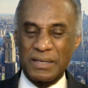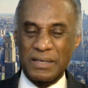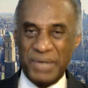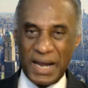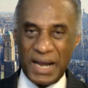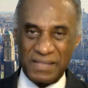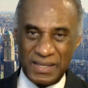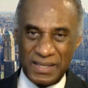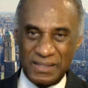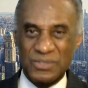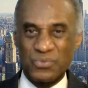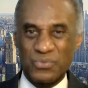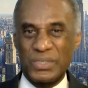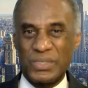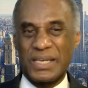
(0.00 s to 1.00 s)
But I think
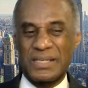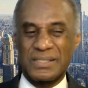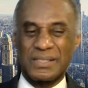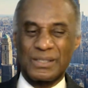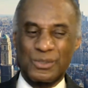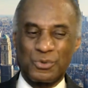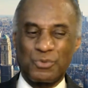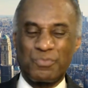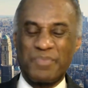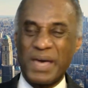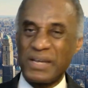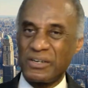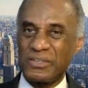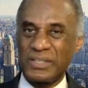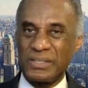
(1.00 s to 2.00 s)
this weekend is a little
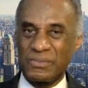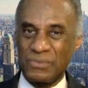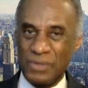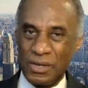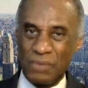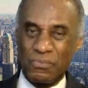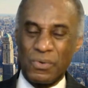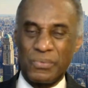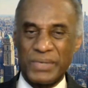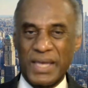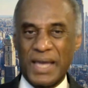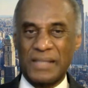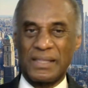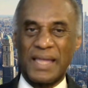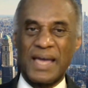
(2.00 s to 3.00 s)
better than what we
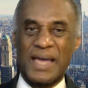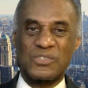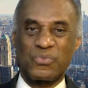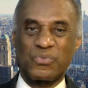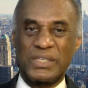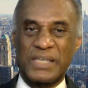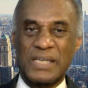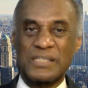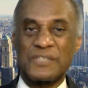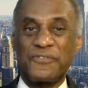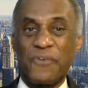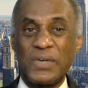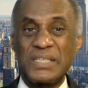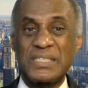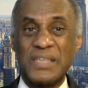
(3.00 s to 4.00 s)
had last weekend. It's
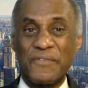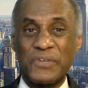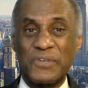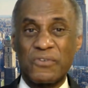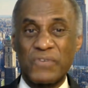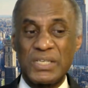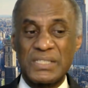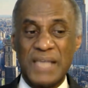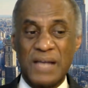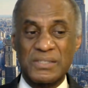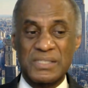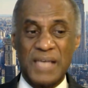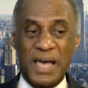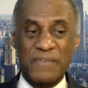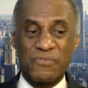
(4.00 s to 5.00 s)
47 degrees
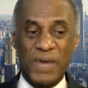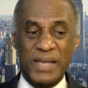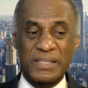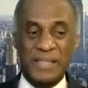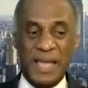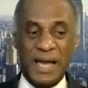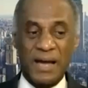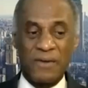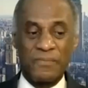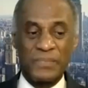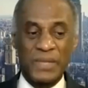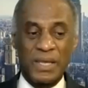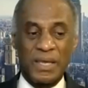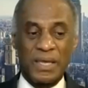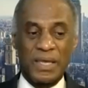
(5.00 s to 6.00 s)
outside right now,
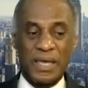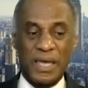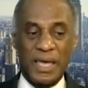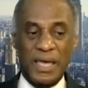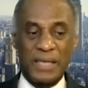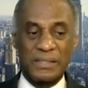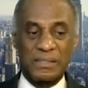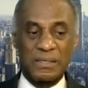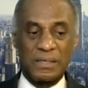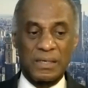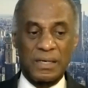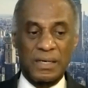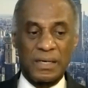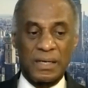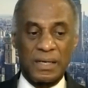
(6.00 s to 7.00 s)
and
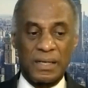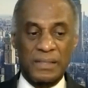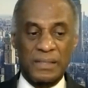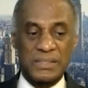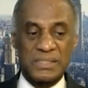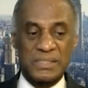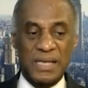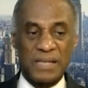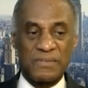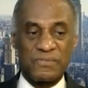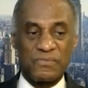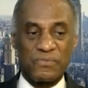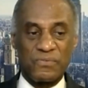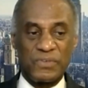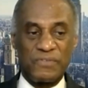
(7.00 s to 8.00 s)
the
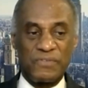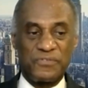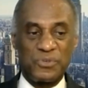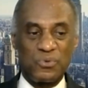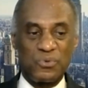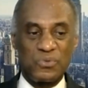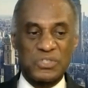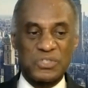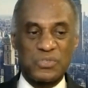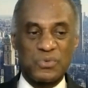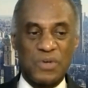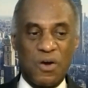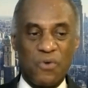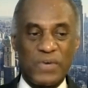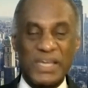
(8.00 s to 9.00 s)
sun refused to
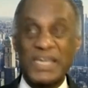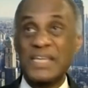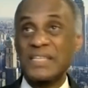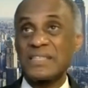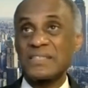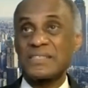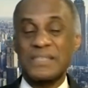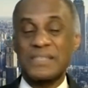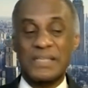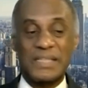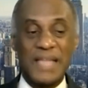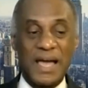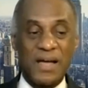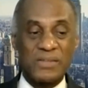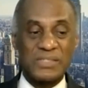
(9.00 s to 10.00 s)
go into the
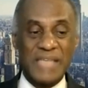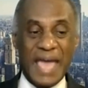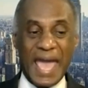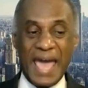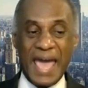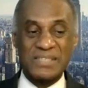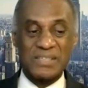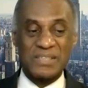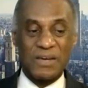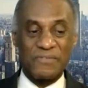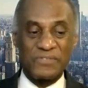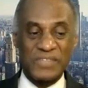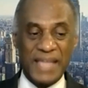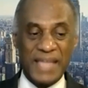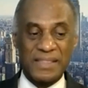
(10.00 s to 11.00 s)
clouds as
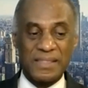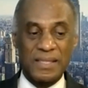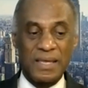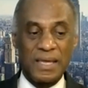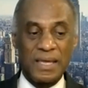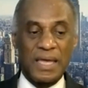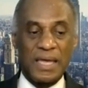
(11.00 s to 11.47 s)
of yet.